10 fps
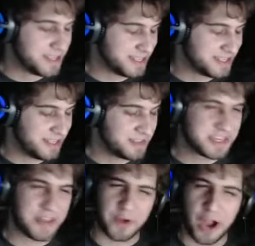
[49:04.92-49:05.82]
It's
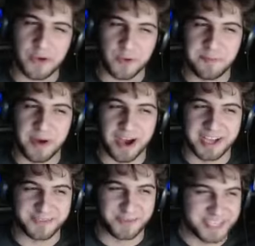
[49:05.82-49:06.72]
another awkward pause
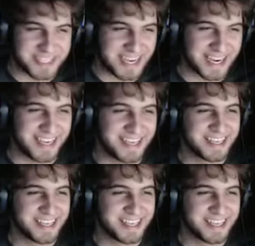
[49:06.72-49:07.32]
for a second.